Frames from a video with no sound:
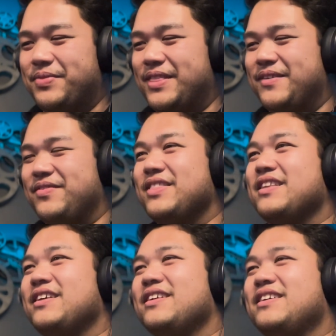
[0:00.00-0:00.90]
he was like
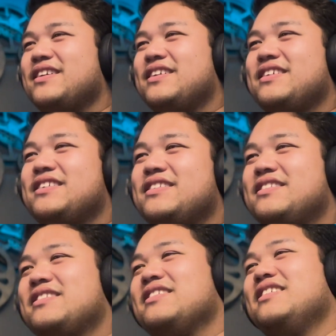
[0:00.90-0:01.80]
a war. He's just
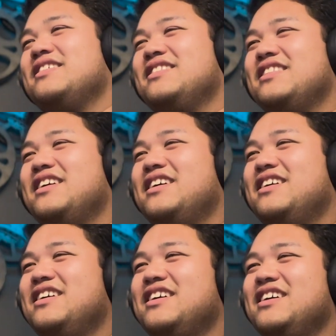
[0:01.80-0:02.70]
like, I don't
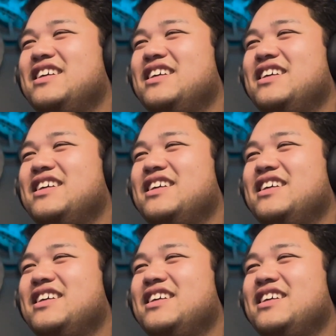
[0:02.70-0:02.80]
care.